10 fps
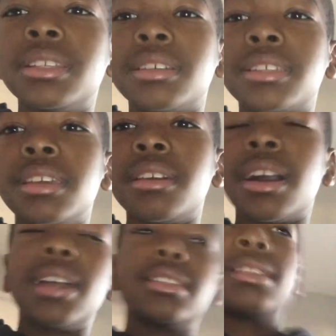I'll see you
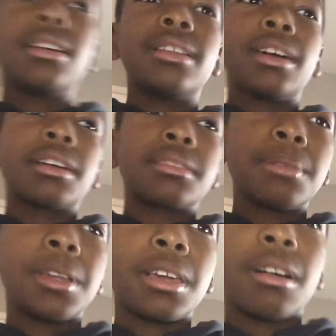guys in the next
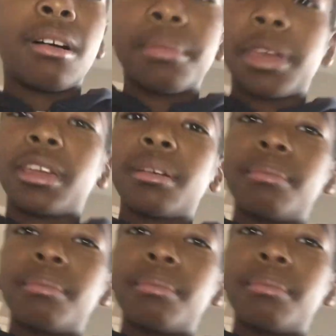video I'll make.